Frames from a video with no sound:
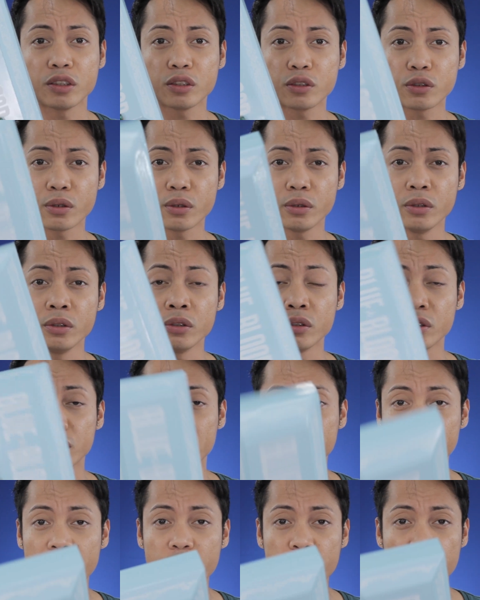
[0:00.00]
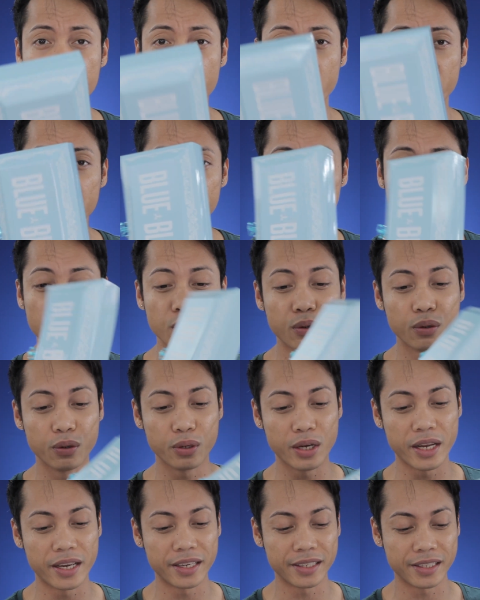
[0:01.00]
throw it into someone, or
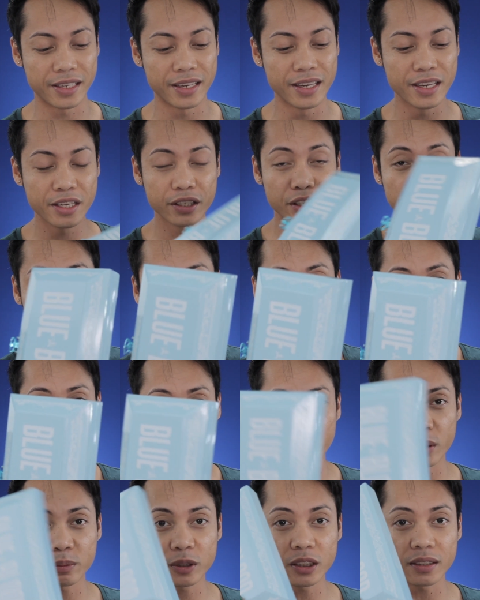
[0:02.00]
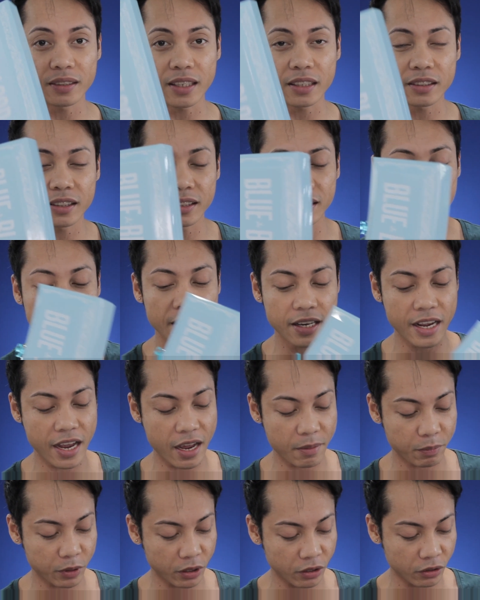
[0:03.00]
like if you dropped it, nothing's gonna
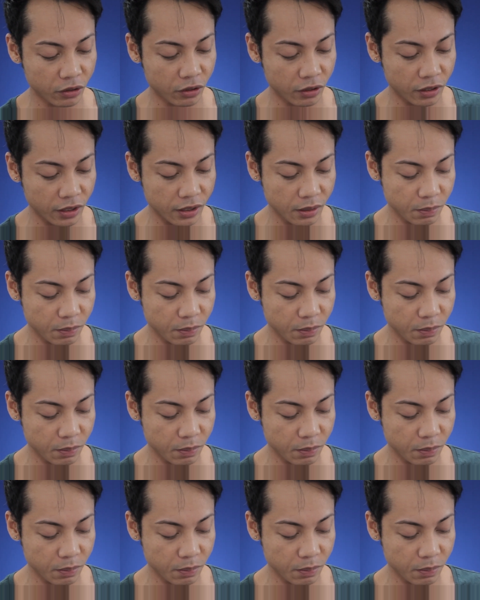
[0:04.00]
happen into this